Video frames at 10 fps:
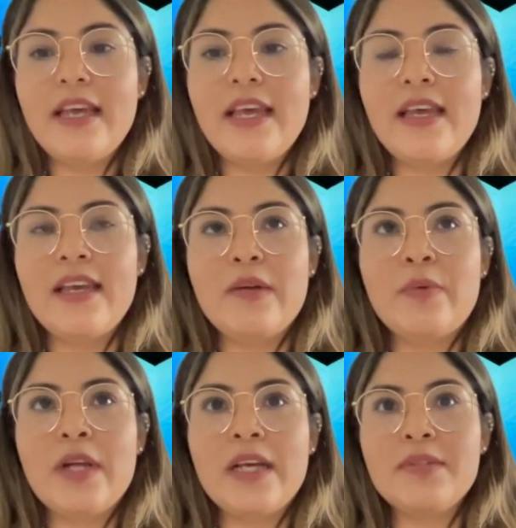And
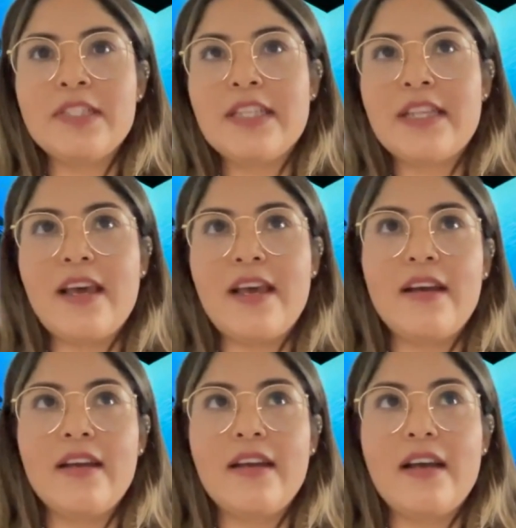while I was
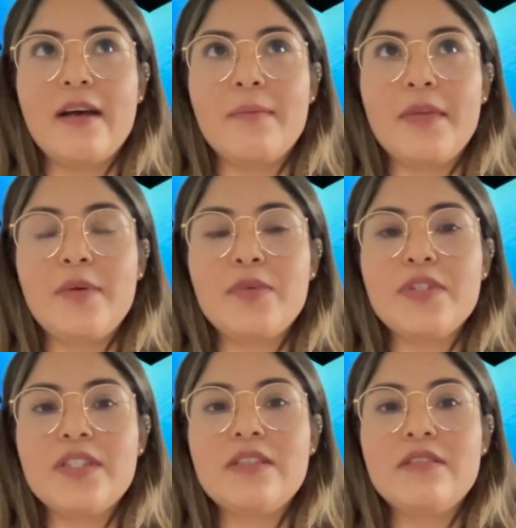there,
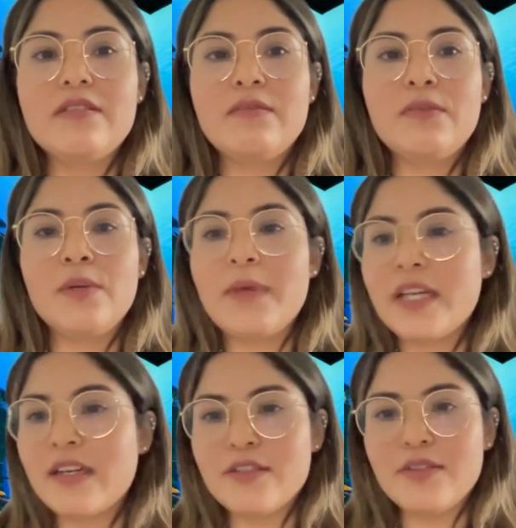my
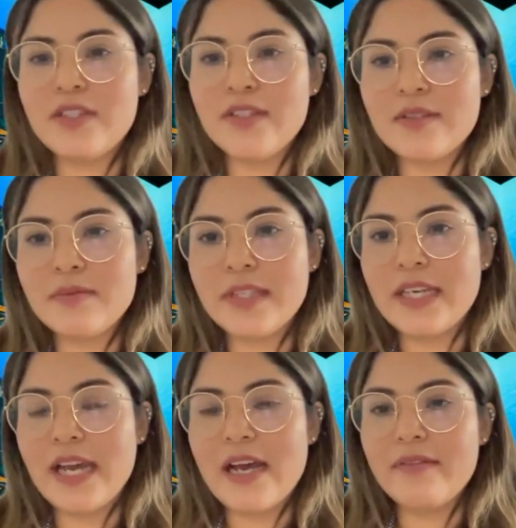country doesn't
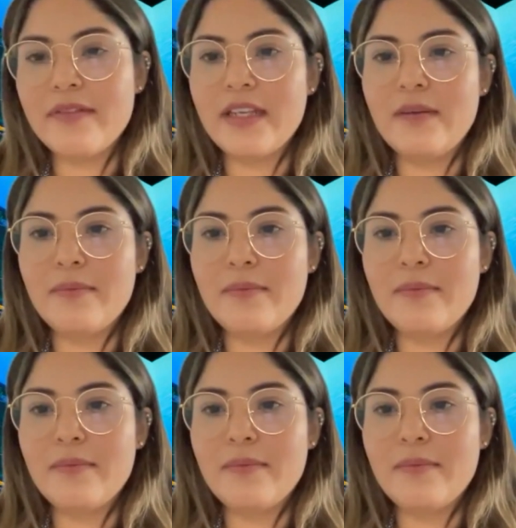really have any